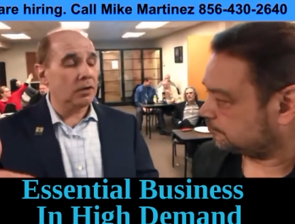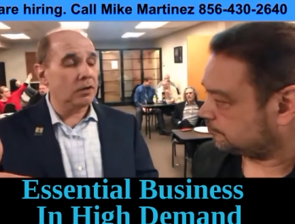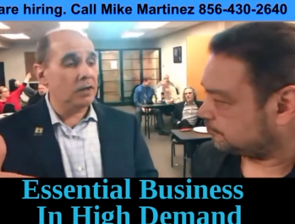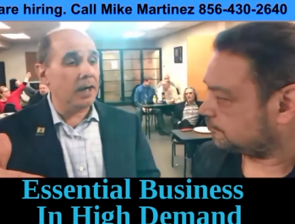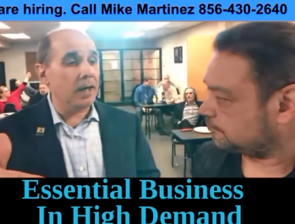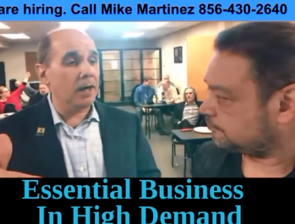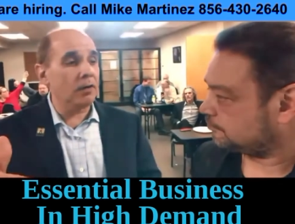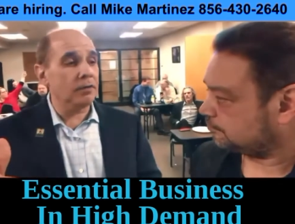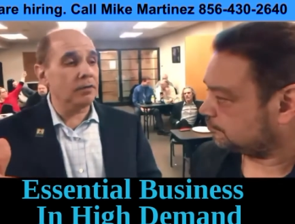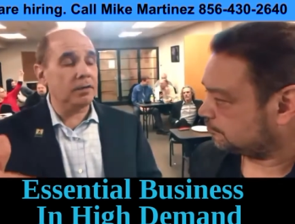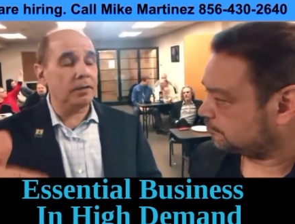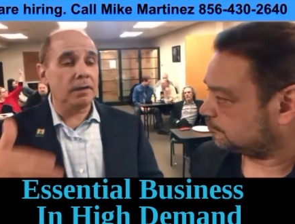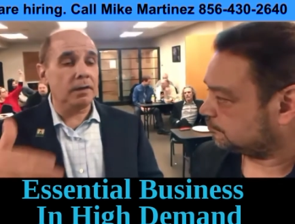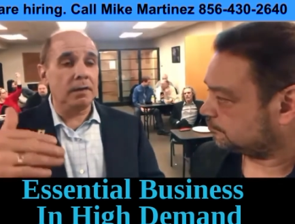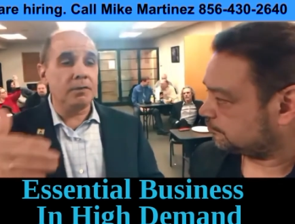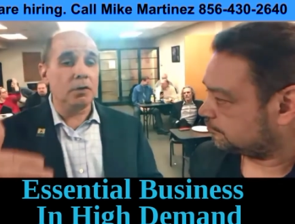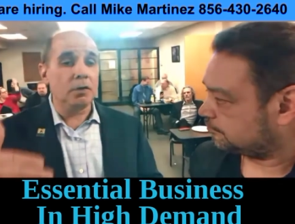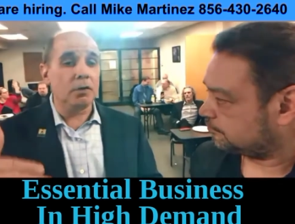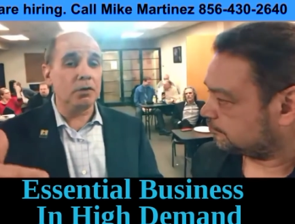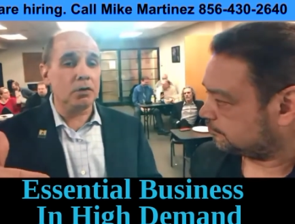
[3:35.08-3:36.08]
Speaker 1: the challenge
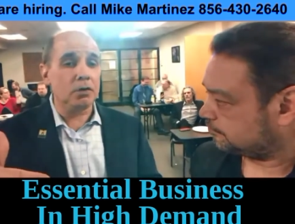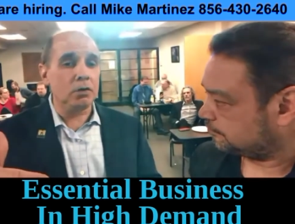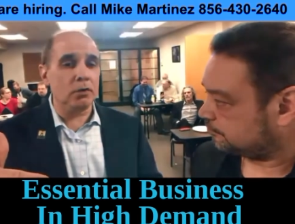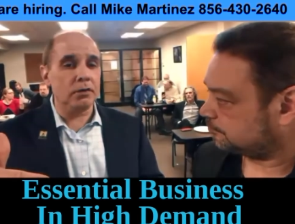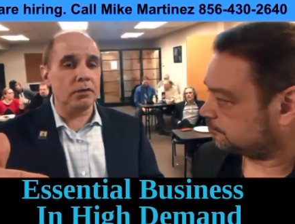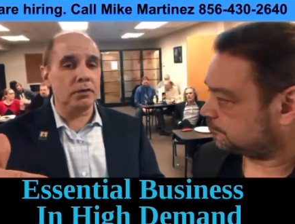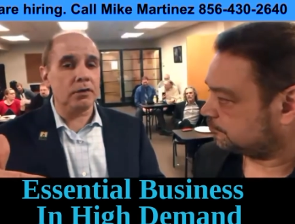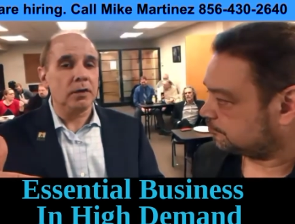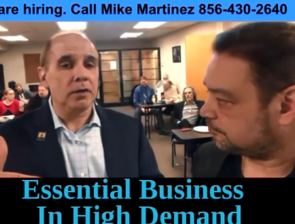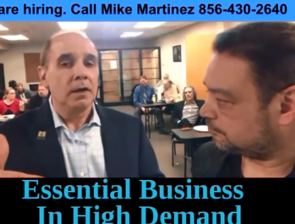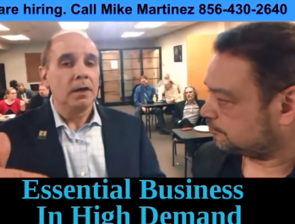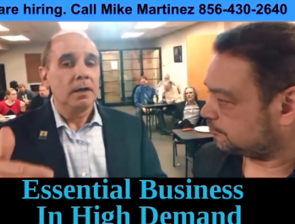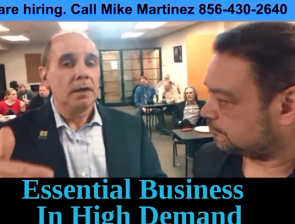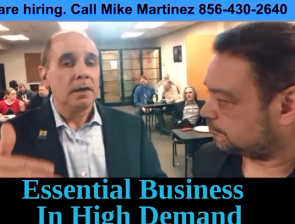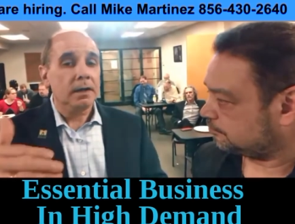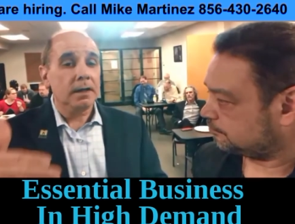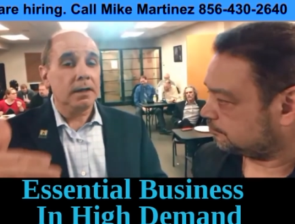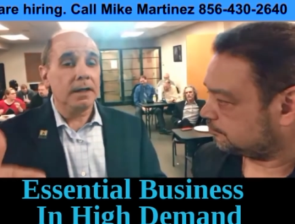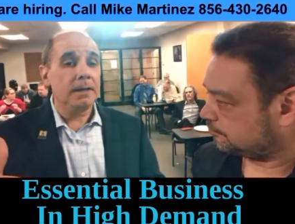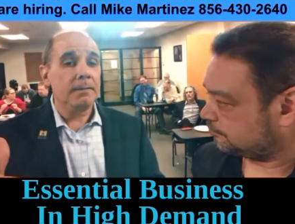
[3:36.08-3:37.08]
of your insurance
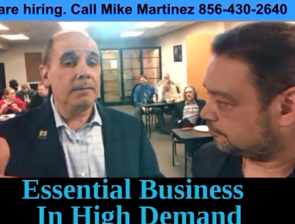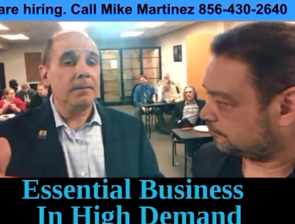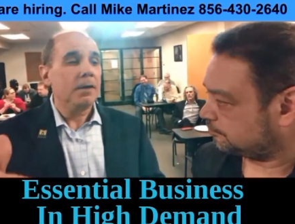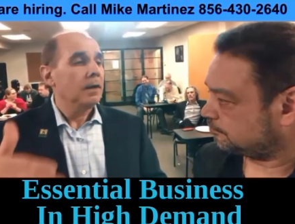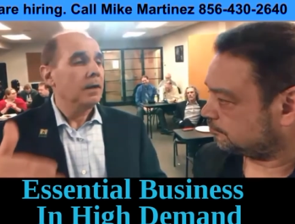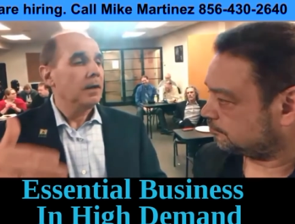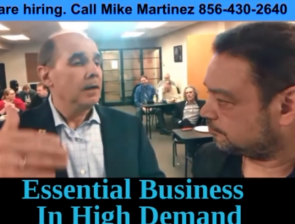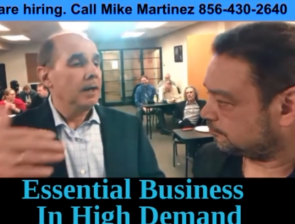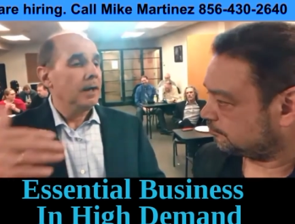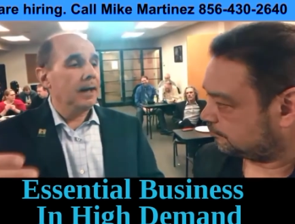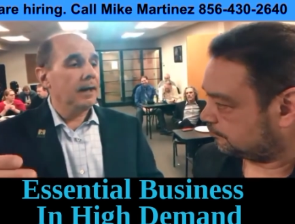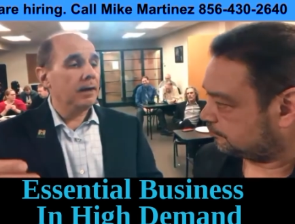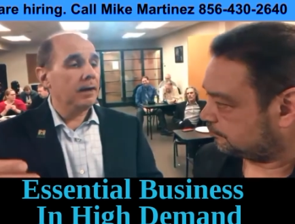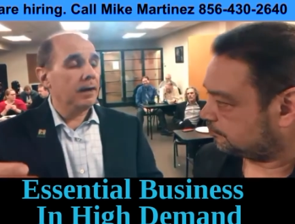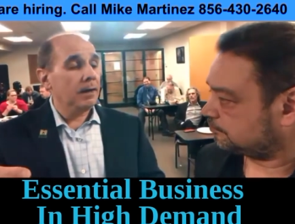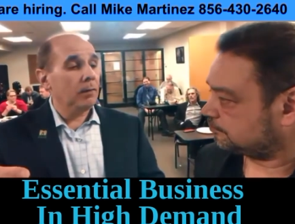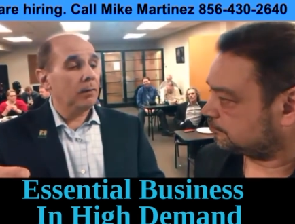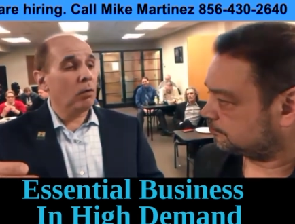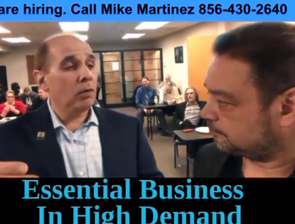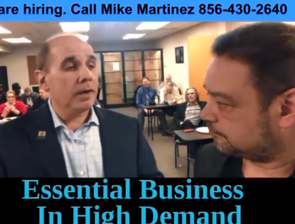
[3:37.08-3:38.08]
claim, and,
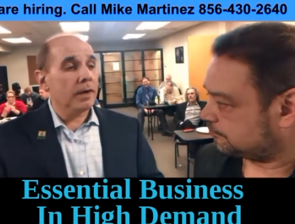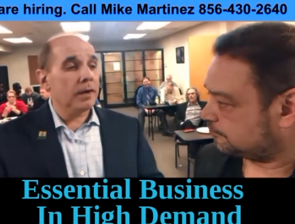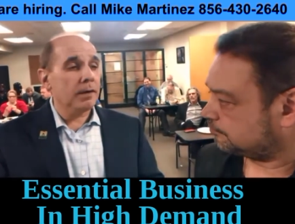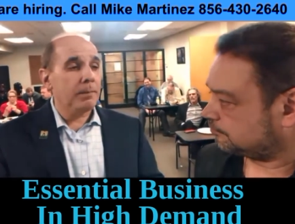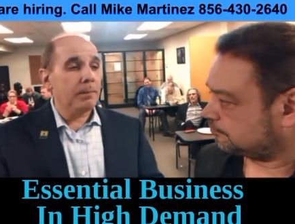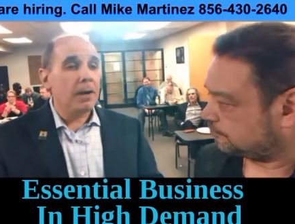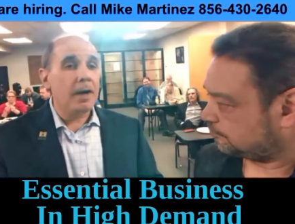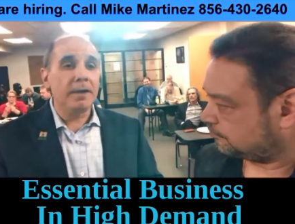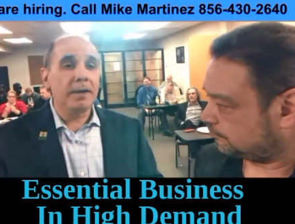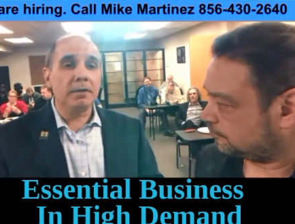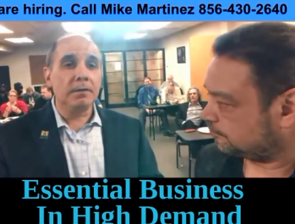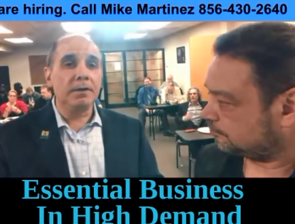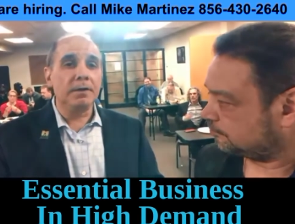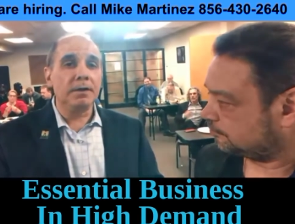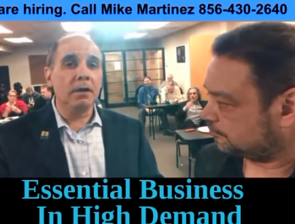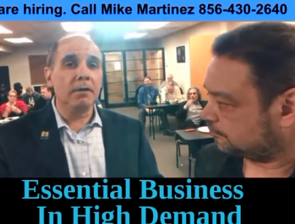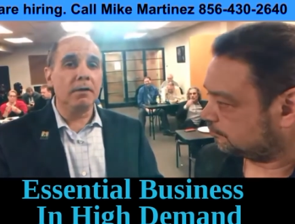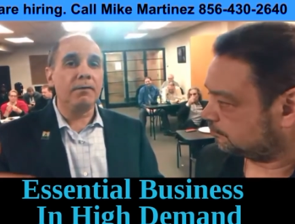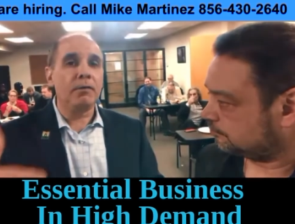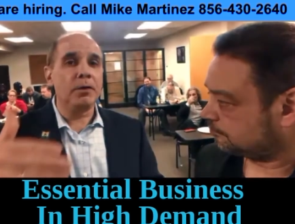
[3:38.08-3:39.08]
and we'll get a positive
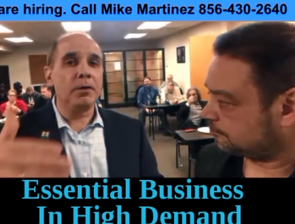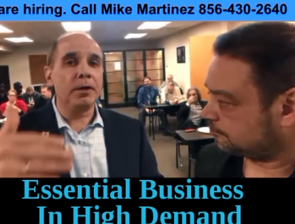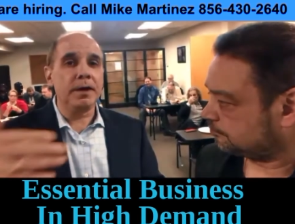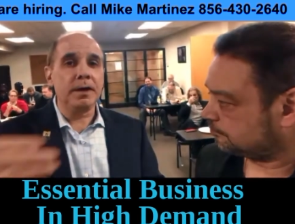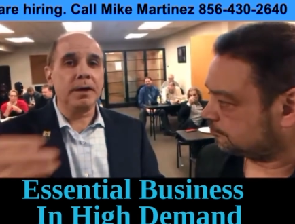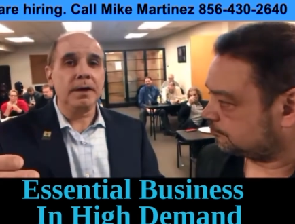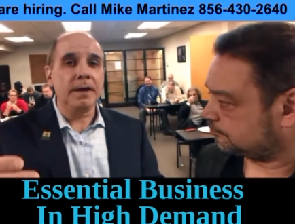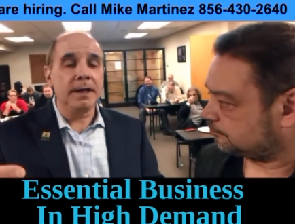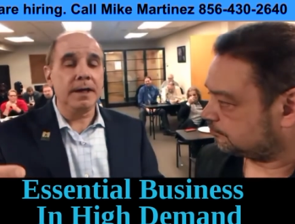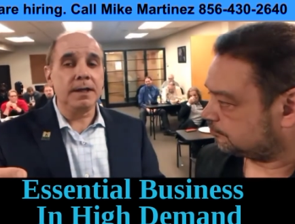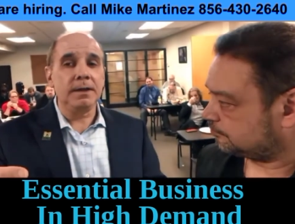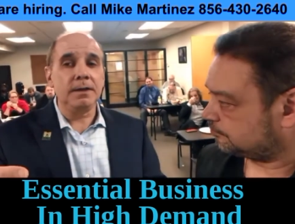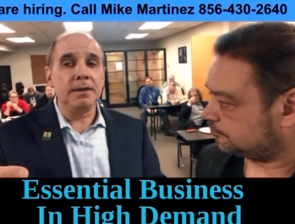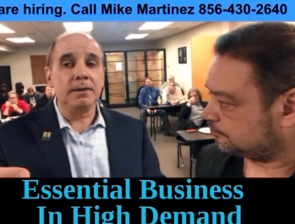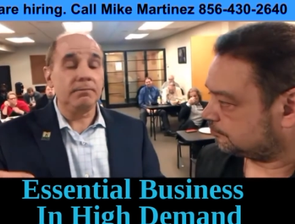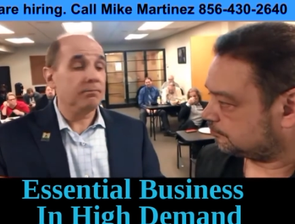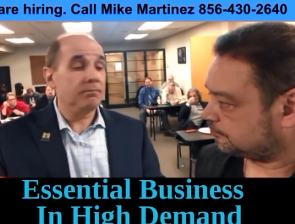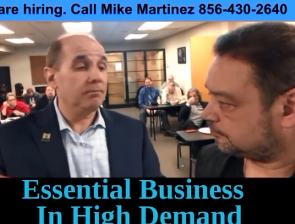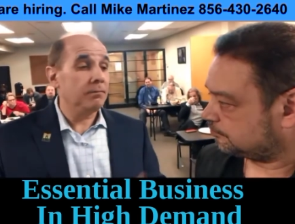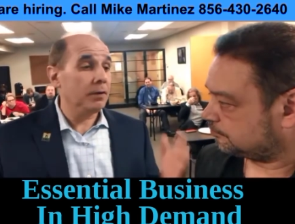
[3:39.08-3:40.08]
result for you, and
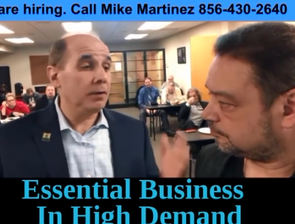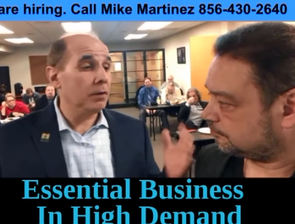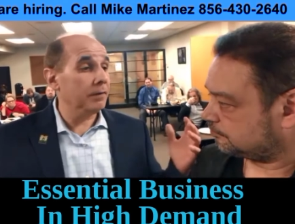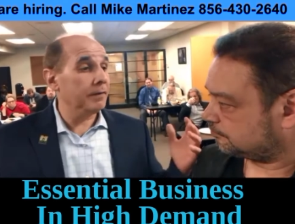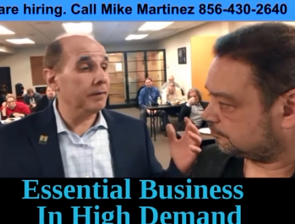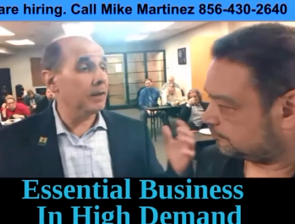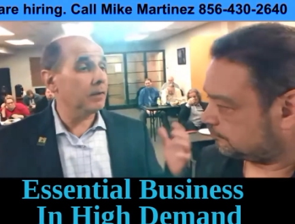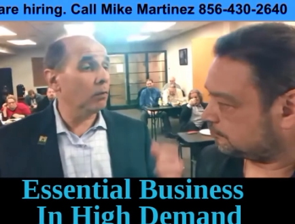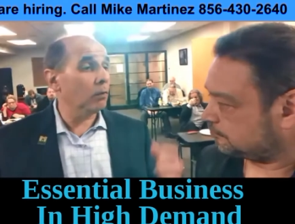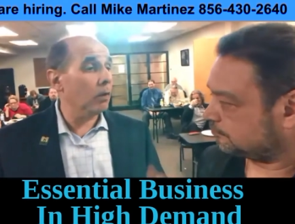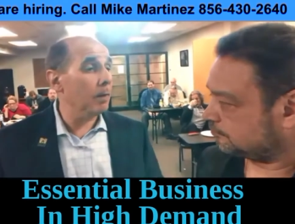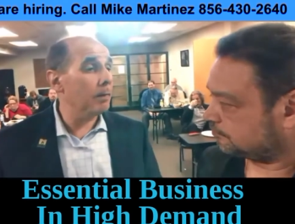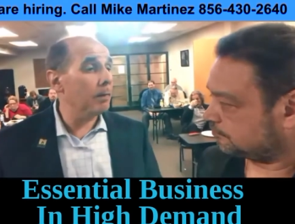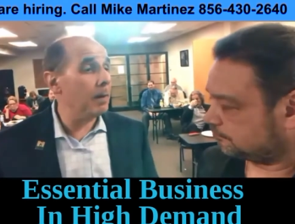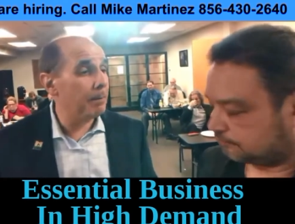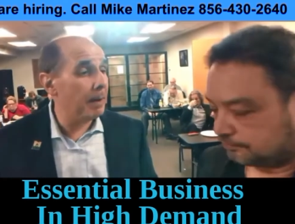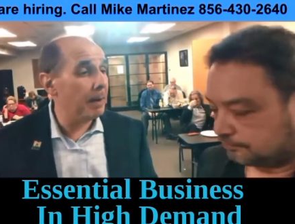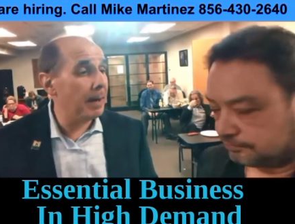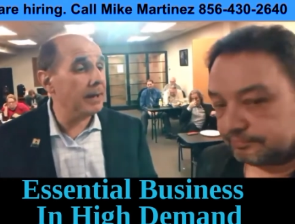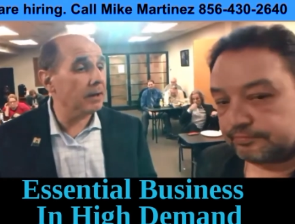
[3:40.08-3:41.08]
you don't have to worry
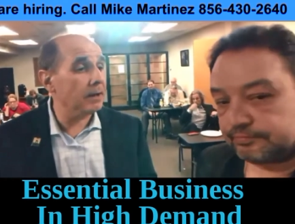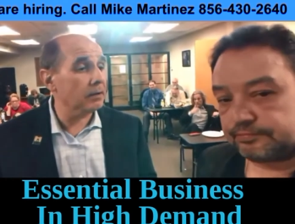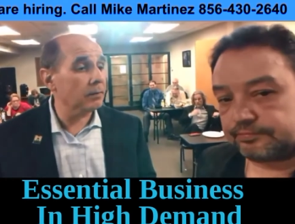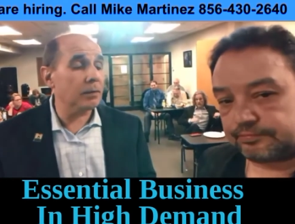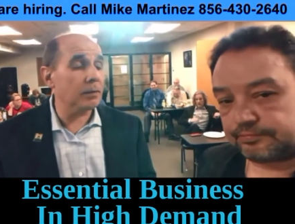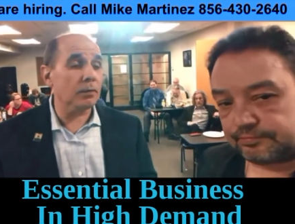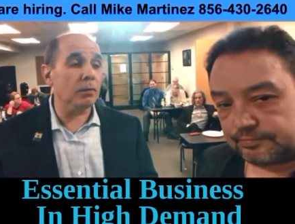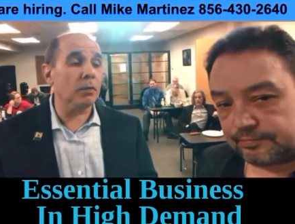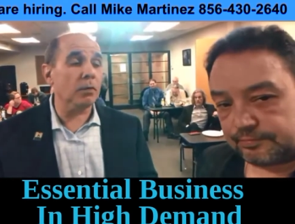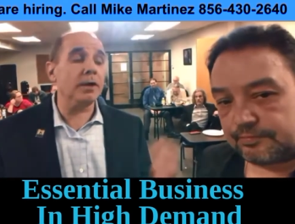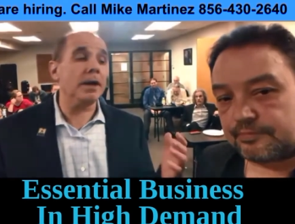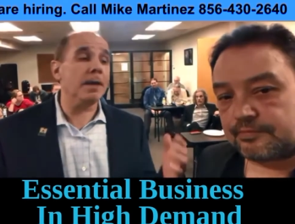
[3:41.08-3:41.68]
about paying us because we're